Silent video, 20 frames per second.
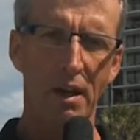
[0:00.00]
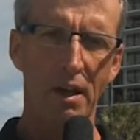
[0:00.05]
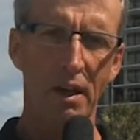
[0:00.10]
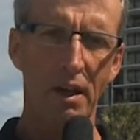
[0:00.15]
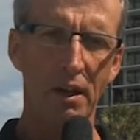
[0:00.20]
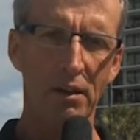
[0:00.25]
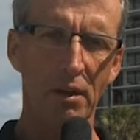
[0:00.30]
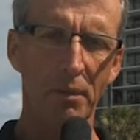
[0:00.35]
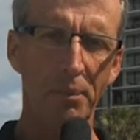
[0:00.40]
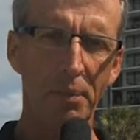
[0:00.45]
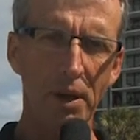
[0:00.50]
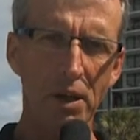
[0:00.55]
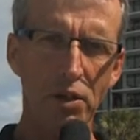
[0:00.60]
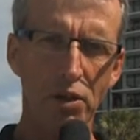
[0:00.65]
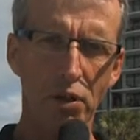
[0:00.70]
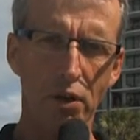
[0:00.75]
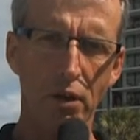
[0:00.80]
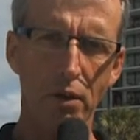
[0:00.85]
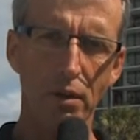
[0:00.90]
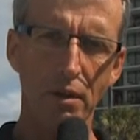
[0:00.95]
in the
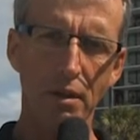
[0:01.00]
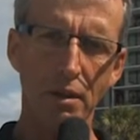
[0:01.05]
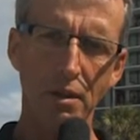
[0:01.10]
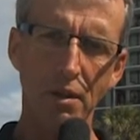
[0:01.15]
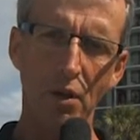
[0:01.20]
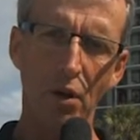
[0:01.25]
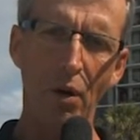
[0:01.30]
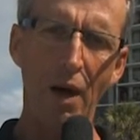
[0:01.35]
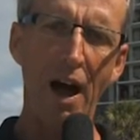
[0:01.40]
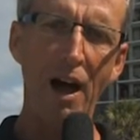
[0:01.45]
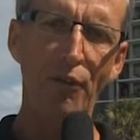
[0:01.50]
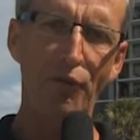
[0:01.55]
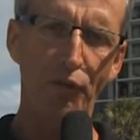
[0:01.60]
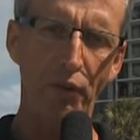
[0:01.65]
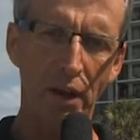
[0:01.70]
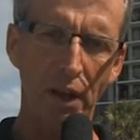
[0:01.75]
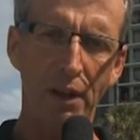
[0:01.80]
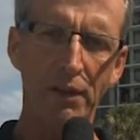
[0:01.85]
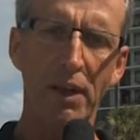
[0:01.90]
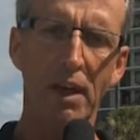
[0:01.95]
picture, so I
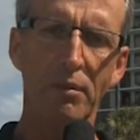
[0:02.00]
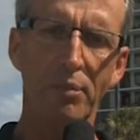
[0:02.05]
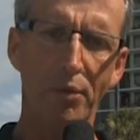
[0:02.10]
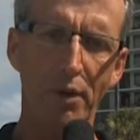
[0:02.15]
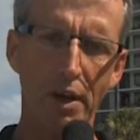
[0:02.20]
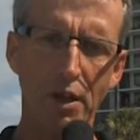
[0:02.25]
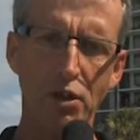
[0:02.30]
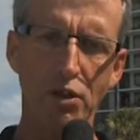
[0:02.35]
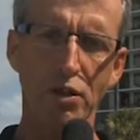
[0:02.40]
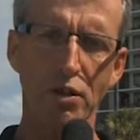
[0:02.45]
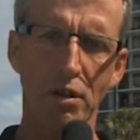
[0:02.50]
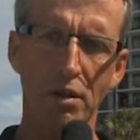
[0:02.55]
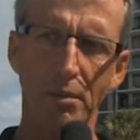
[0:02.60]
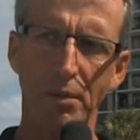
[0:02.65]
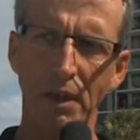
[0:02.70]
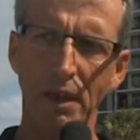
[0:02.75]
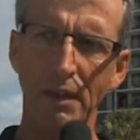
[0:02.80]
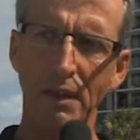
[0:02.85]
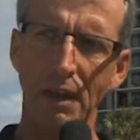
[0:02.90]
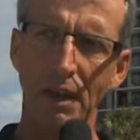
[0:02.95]
felt that pressure a
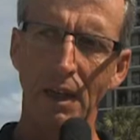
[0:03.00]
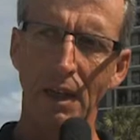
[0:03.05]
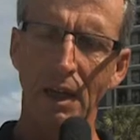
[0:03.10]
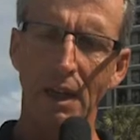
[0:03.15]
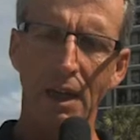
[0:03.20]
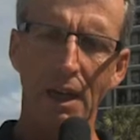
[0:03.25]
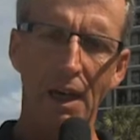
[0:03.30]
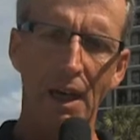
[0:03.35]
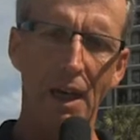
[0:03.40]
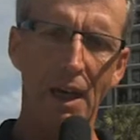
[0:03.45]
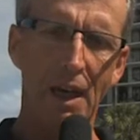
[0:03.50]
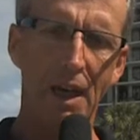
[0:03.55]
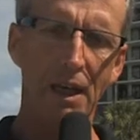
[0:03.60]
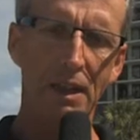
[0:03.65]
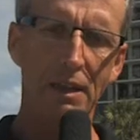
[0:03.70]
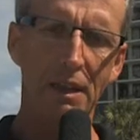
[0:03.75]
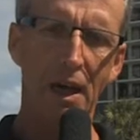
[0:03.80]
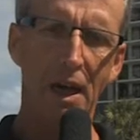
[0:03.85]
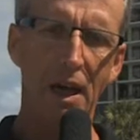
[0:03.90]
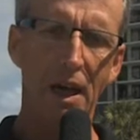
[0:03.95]
bit,
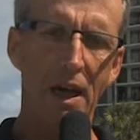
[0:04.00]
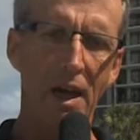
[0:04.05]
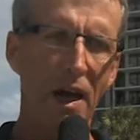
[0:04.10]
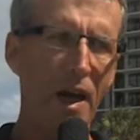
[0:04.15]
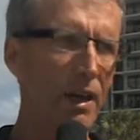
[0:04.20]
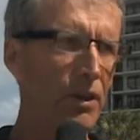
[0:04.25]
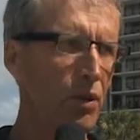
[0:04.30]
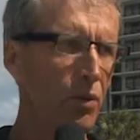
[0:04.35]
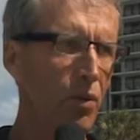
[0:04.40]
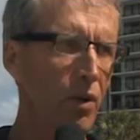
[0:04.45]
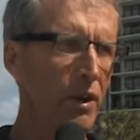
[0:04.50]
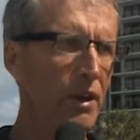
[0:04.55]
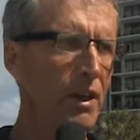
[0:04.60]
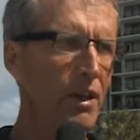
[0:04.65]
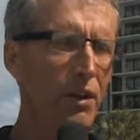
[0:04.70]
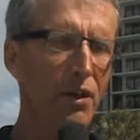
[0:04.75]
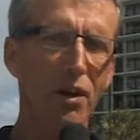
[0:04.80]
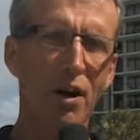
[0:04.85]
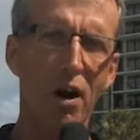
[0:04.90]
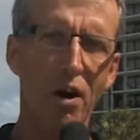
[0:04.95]
and I had to work a
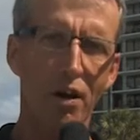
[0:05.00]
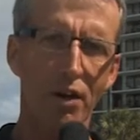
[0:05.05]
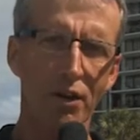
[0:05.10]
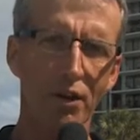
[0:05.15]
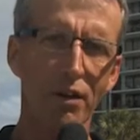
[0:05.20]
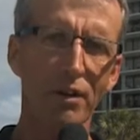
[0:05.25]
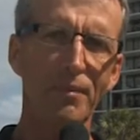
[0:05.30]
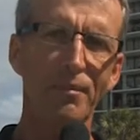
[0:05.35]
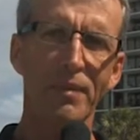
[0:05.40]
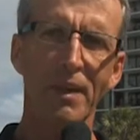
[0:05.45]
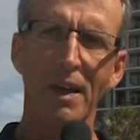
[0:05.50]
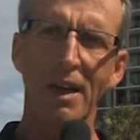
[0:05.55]
little harder.